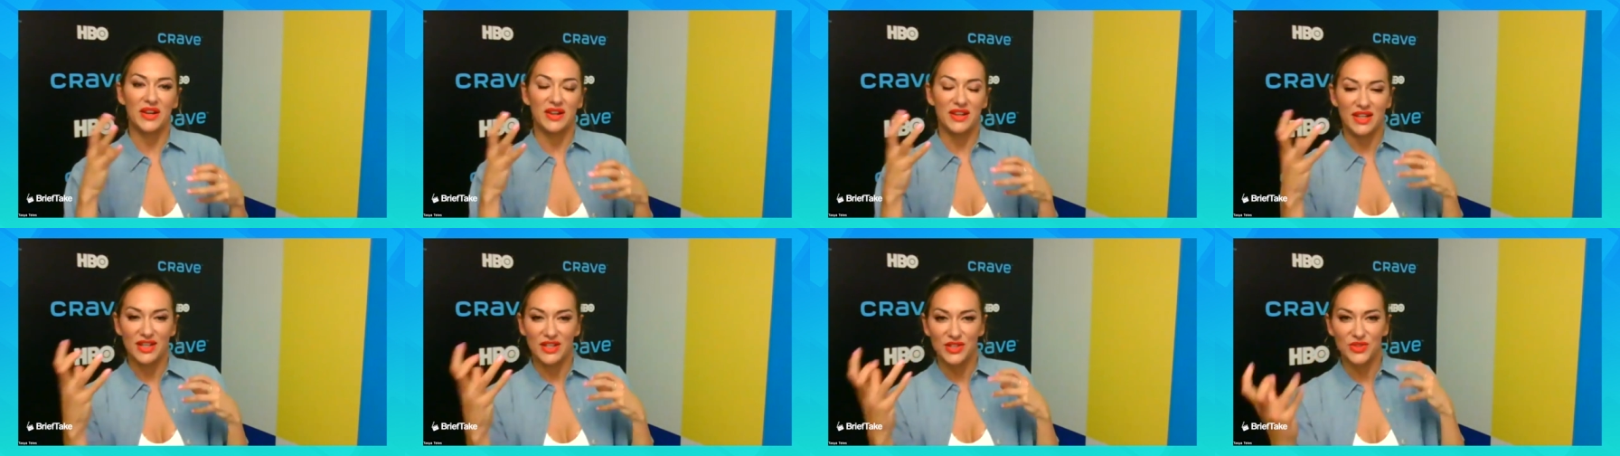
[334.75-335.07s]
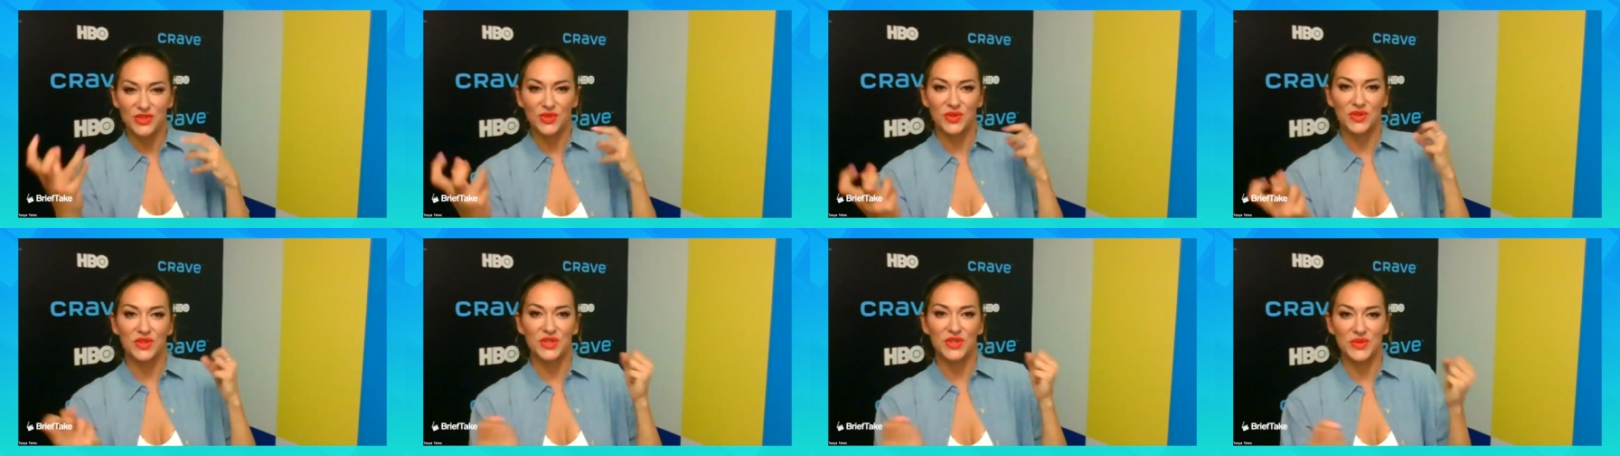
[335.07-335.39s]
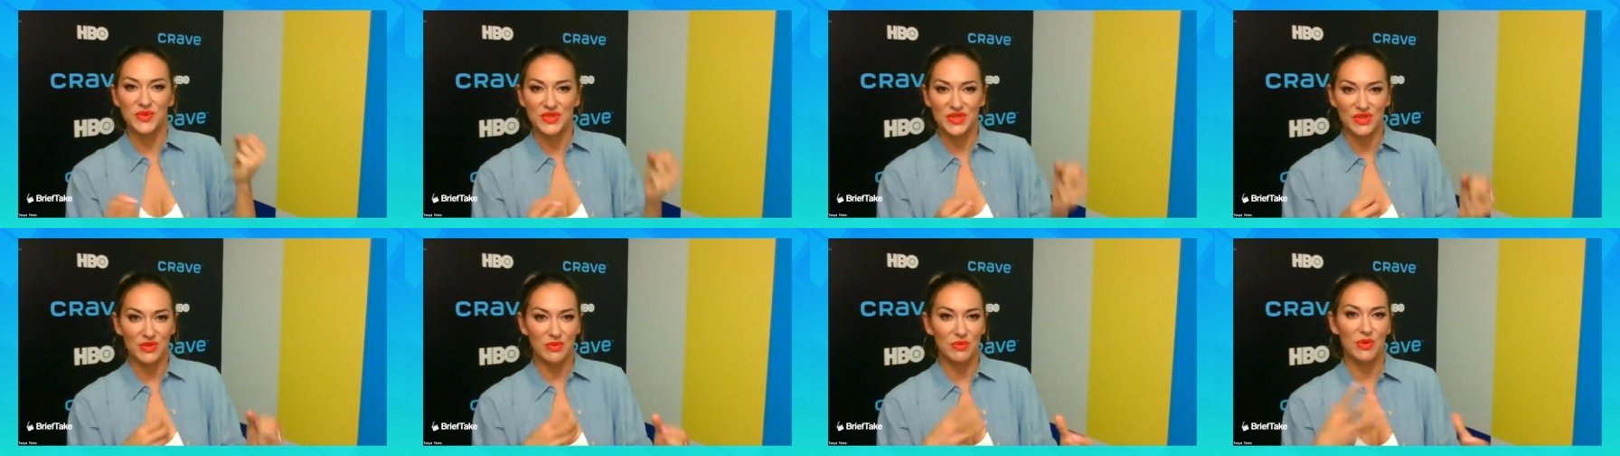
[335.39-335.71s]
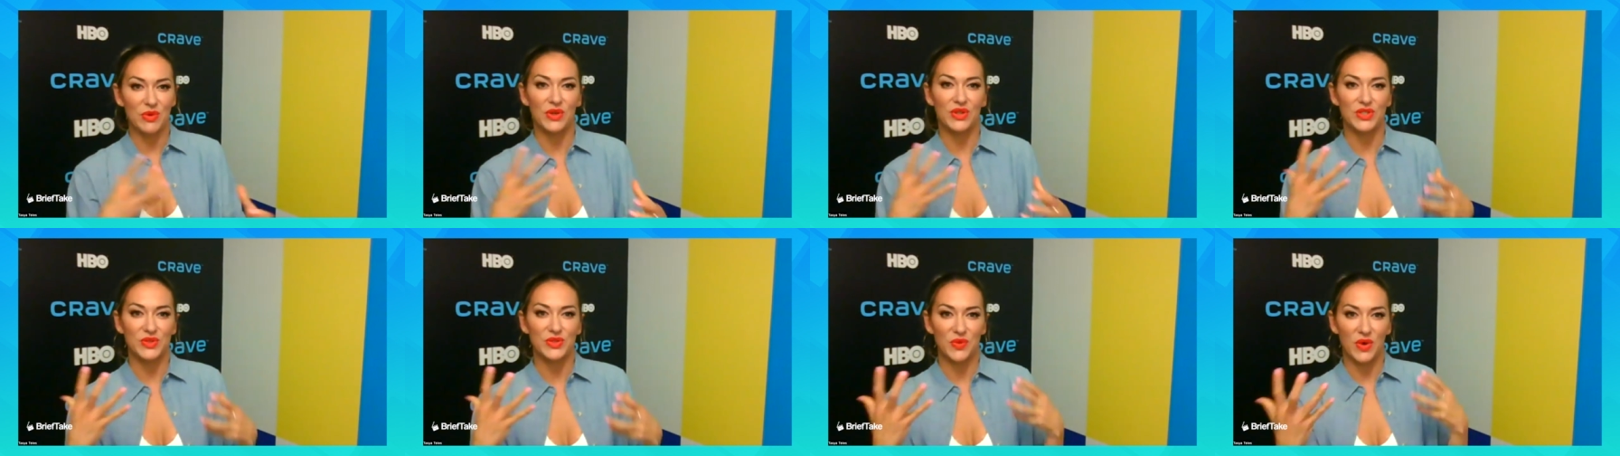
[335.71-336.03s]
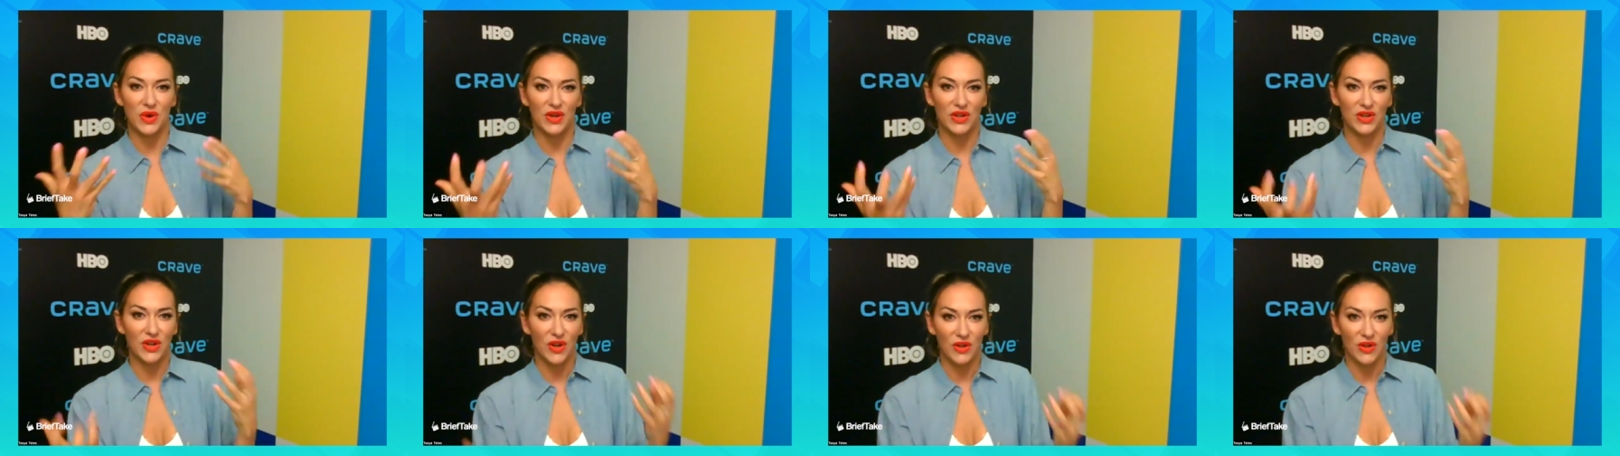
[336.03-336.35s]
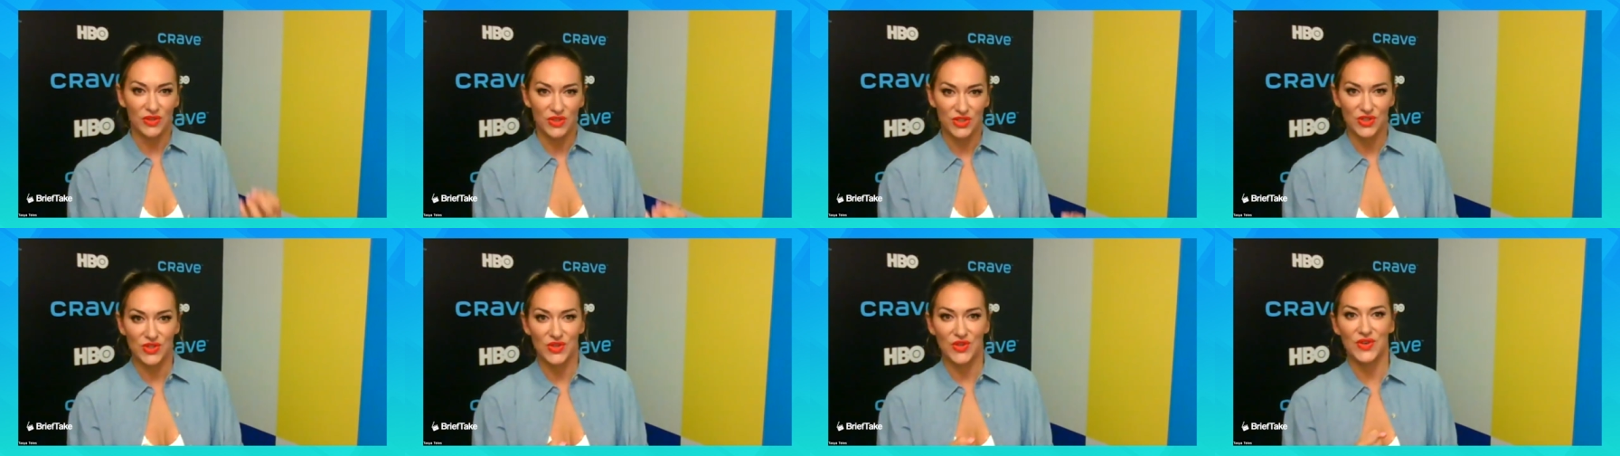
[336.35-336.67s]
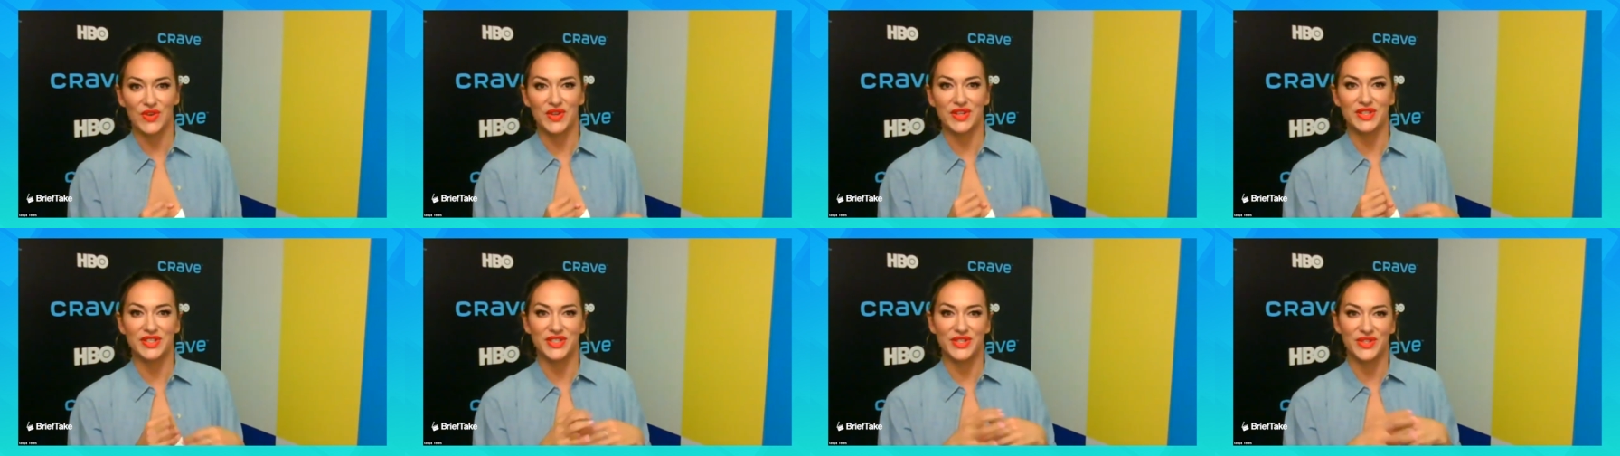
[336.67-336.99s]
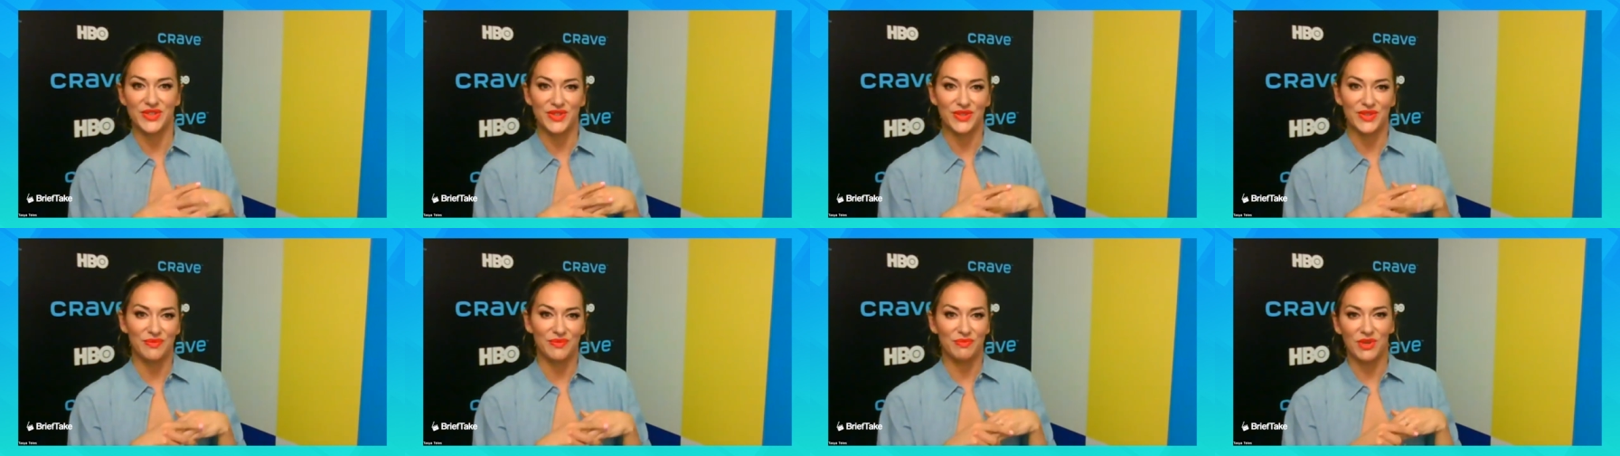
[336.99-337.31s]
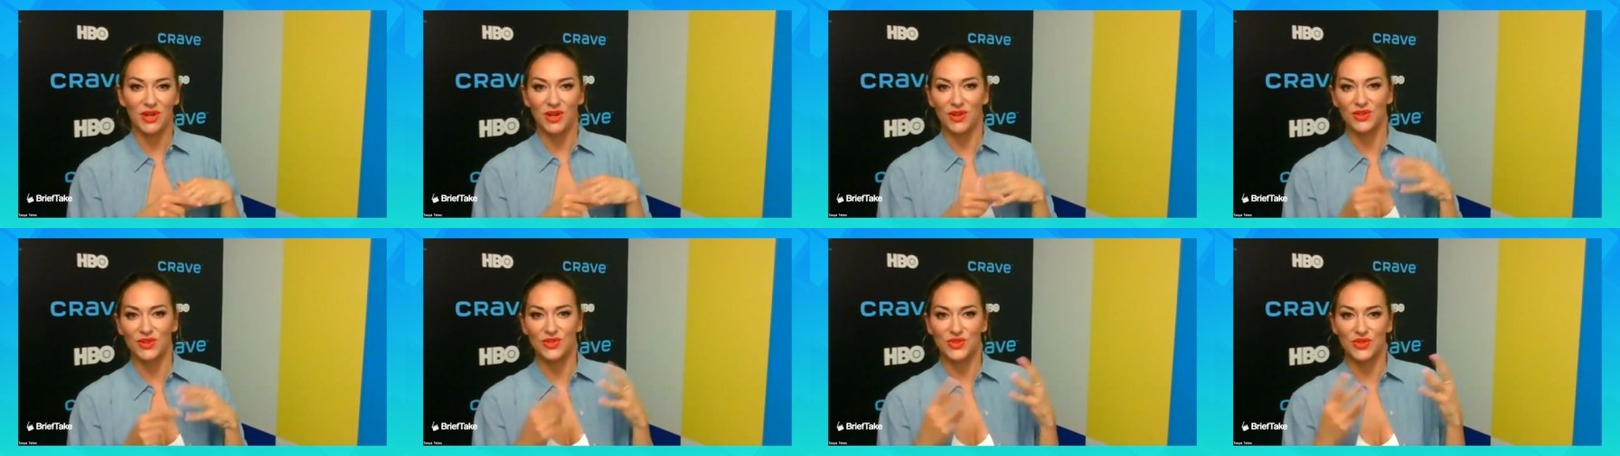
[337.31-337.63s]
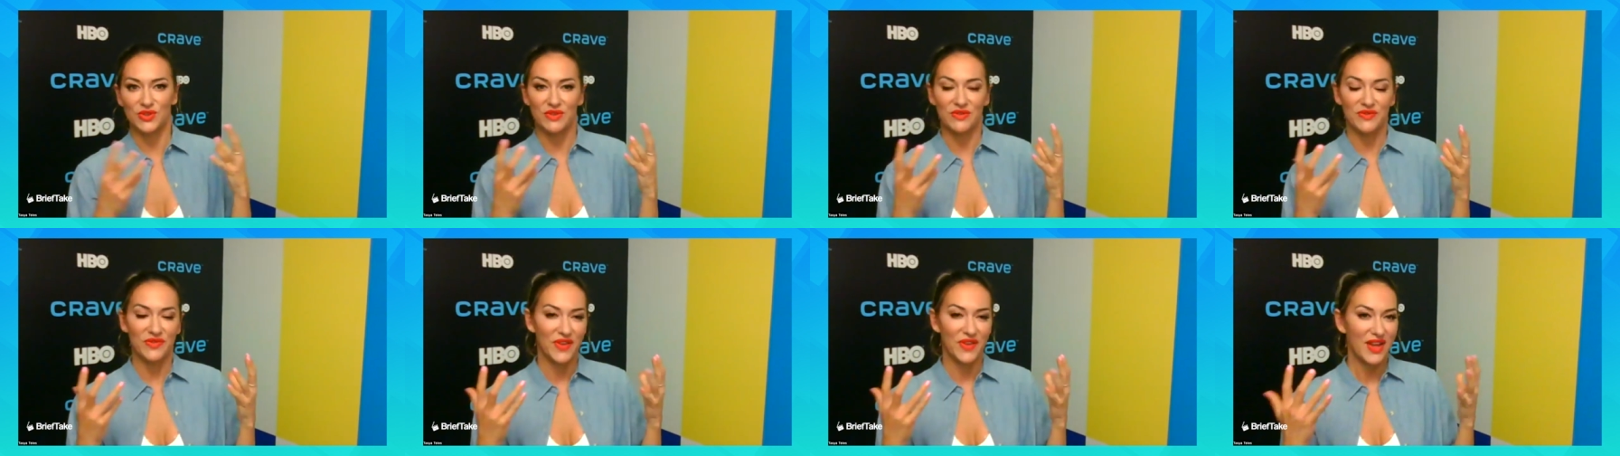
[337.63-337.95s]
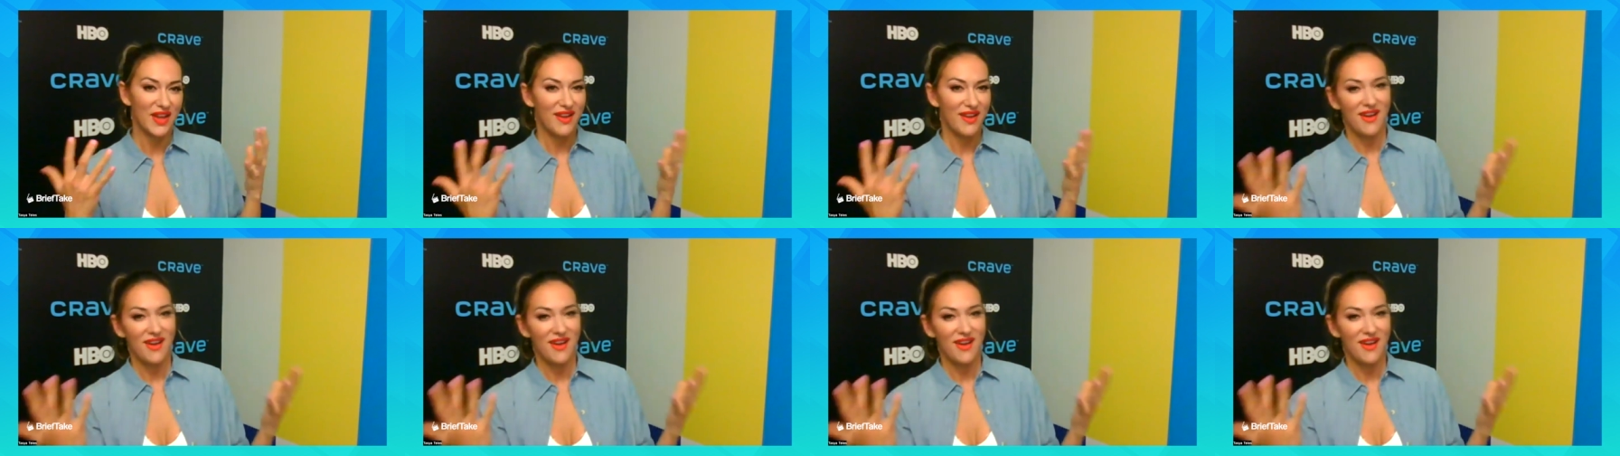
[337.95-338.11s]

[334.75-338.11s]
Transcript: introduce the world to our culture and to the culture of